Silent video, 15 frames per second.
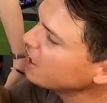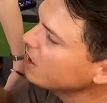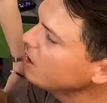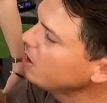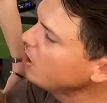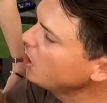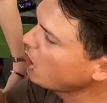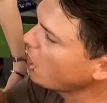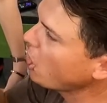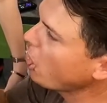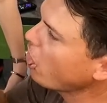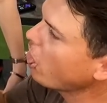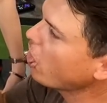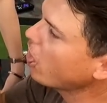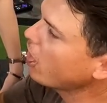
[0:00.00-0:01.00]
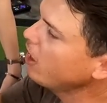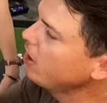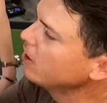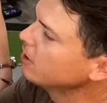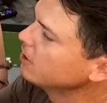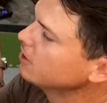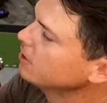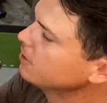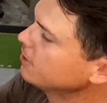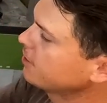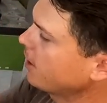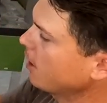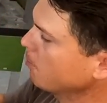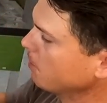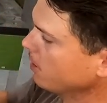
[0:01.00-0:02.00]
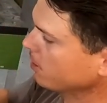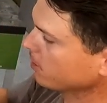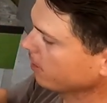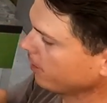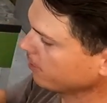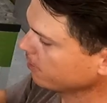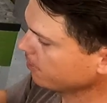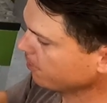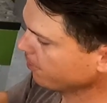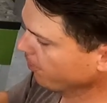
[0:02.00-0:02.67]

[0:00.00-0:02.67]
Yeah. Can't be a glutton here